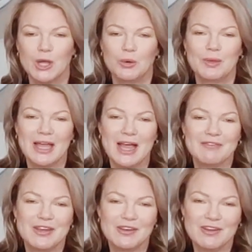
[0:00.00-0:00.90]
we
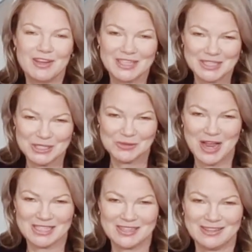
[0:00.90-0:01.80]
have
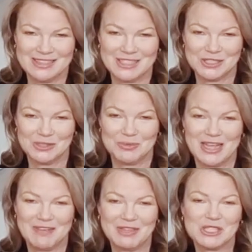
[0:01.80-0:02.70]
non-contractile tissue. We
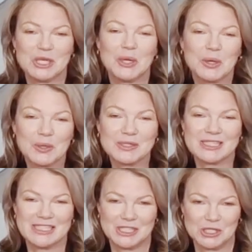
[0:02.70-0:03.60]
have this inert
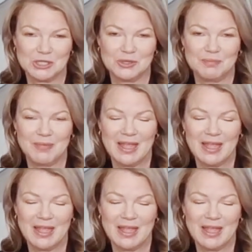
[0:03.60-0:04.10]
tissue.